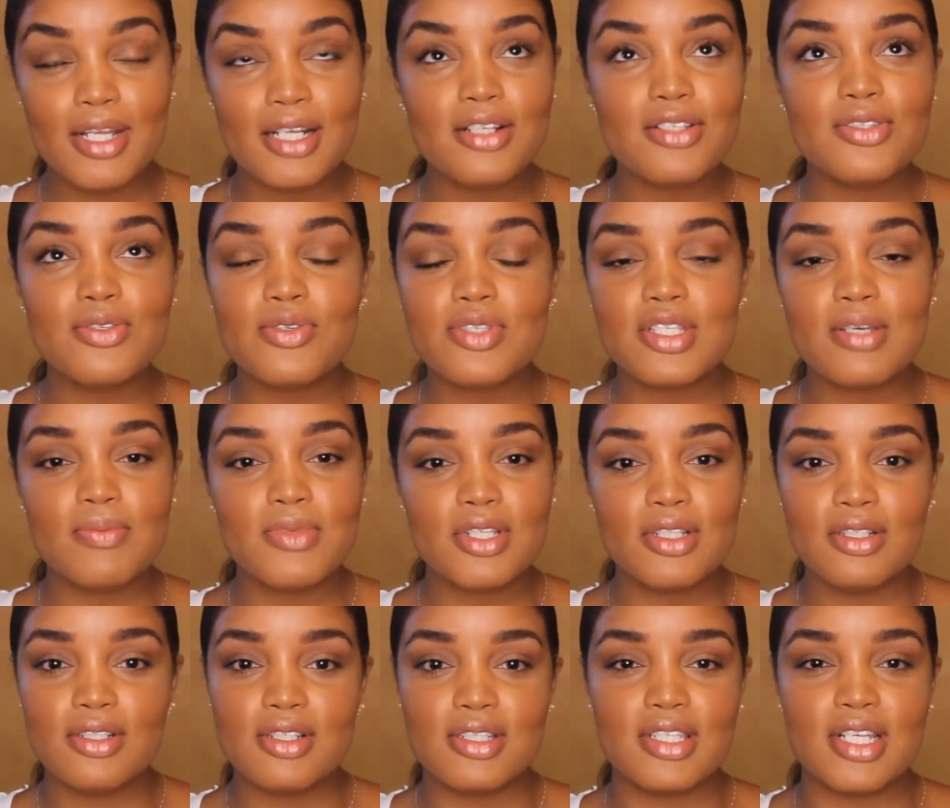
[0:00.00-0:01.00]
Let us know some of
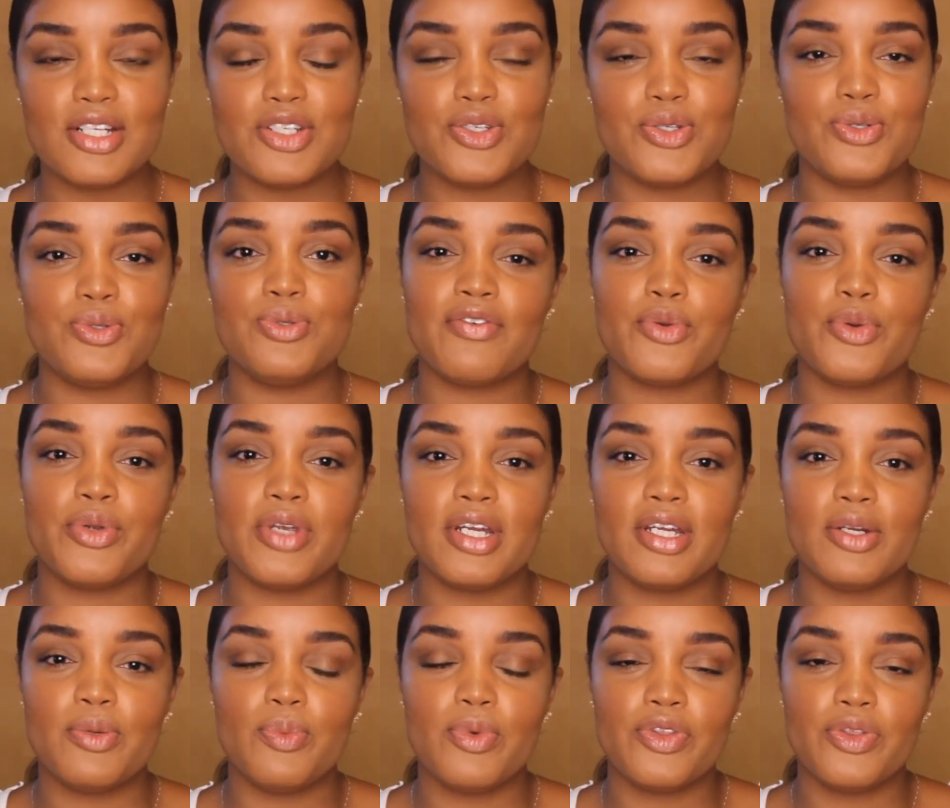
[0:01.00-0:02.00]
the looks that you
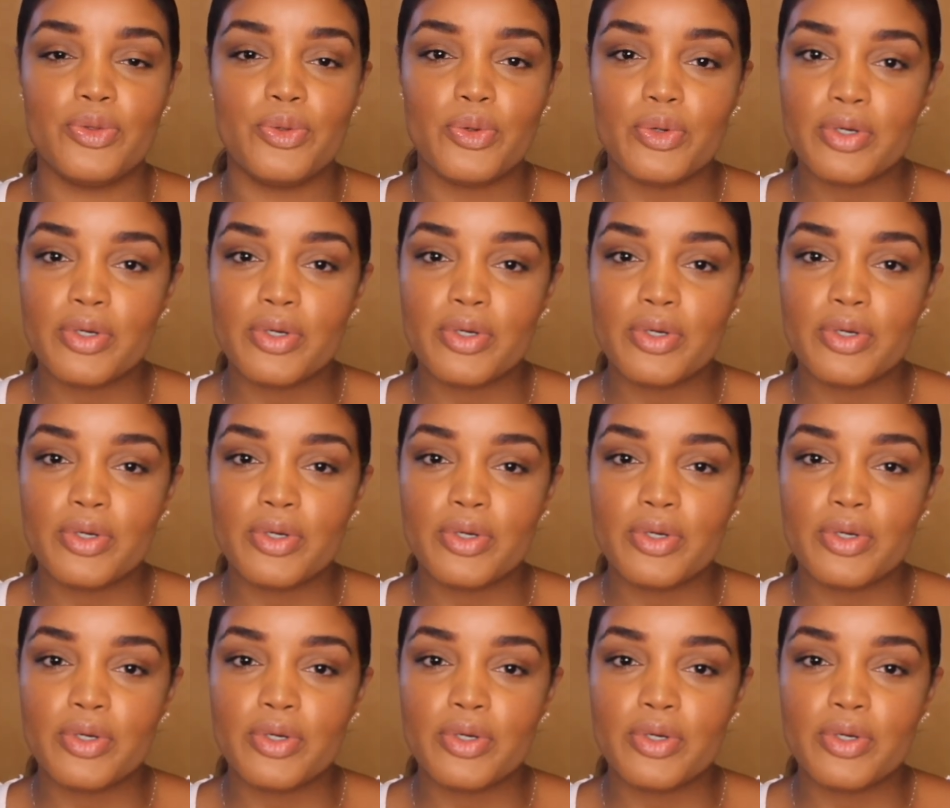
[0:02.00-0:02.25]
created with